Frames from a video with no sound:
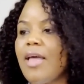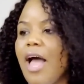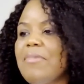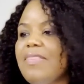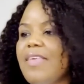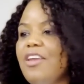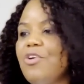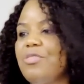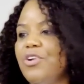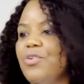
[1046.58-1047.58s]
I mean, they
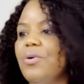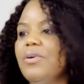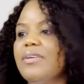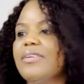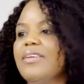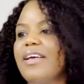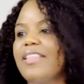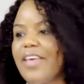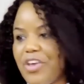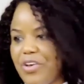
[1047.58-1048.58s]
know the law.
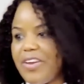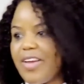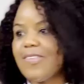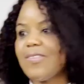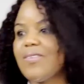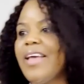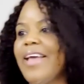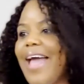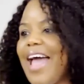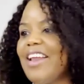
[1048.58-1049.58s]
They heard us.
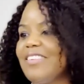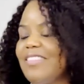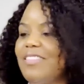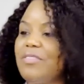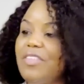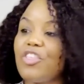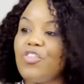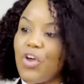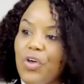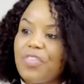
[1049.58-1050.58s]
And
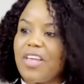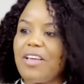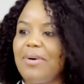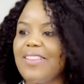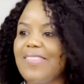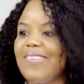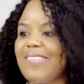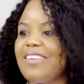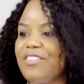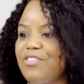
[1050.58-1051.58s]
the good thing about these
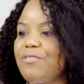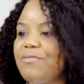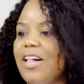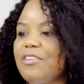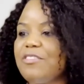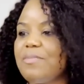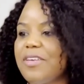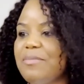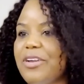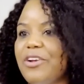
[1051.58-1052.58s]
things is you file your
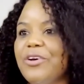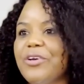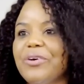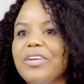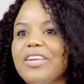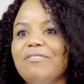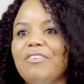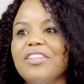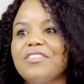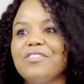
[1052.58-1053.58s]
specimen logo in advance.